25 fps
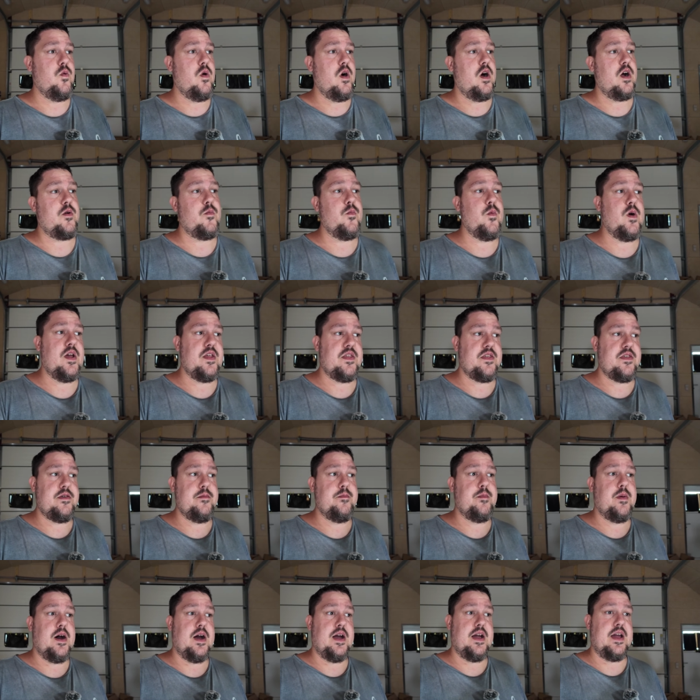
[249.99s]
work with
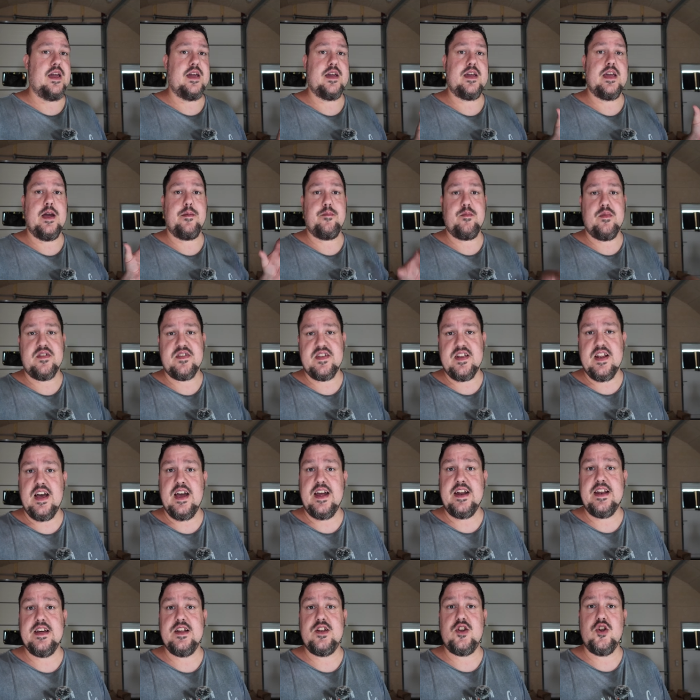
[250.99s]
my camera
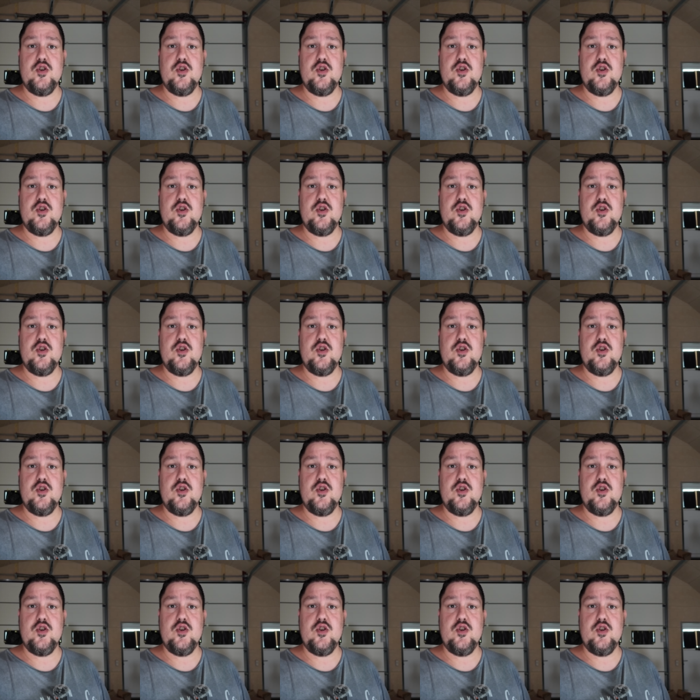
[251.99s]
slider